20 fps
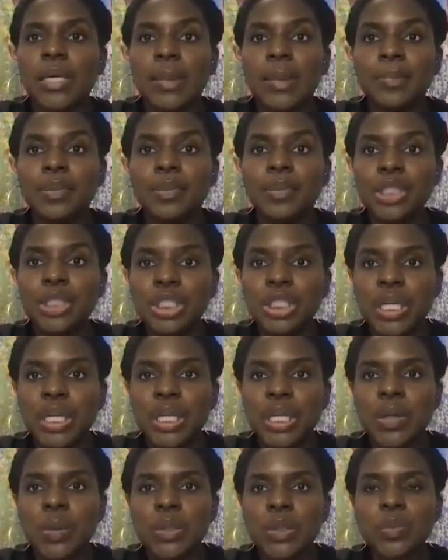keep
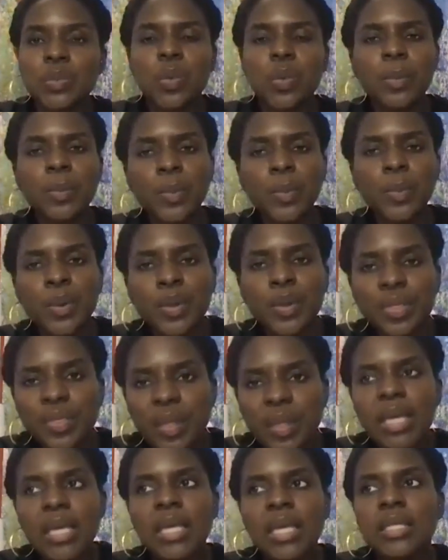pushing, just one more
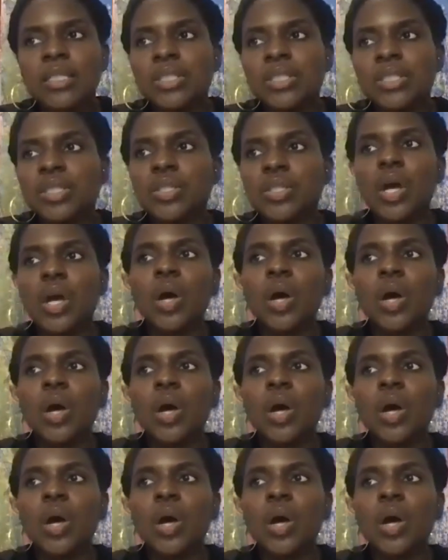thing, just,